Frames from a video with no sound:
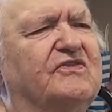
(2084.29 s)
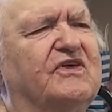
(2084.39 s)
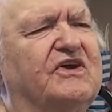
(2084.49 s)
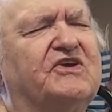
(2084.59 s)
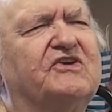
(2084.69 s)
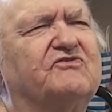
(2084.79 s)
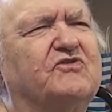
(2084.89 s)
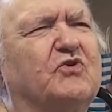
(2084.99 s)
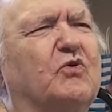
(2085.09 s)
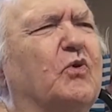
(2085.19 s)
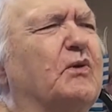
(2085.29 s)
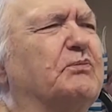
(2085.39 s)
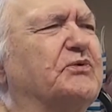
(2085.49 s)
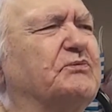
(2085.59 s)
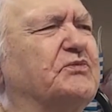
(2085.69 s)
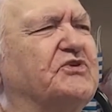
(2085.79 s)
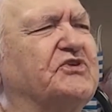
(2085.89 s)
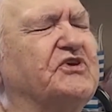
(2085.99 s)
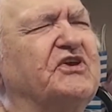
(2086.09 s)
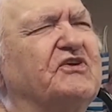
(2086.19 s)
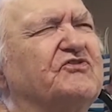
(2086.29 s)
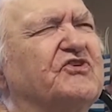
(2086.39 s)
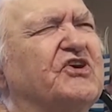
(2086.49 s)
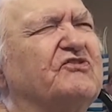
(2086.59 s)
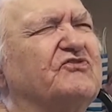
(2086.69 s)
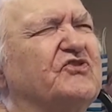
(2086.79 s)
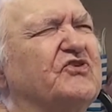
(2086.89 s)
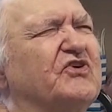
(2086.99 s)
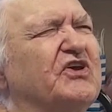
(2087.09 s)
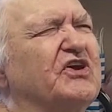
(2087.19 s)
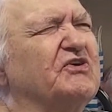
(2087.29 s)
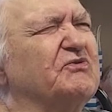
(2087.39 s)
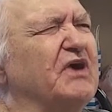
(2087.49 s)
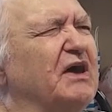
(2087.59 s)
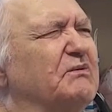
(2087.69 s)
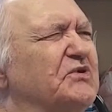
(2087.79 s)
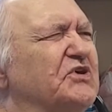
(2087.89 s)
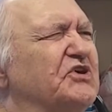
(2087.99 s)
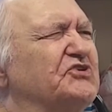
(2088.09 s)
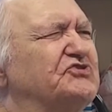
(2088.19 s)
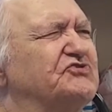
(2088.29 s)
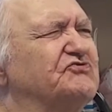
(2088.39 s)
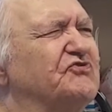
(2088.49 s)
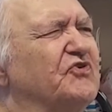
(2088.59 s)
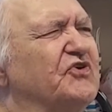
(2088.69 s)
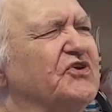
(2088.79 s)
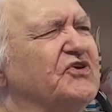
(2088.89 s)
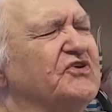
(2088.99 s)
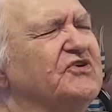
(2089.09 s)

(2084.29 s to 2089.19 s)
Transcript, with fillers: they'd give you a weapon, but they'd never give you any ammunition for it.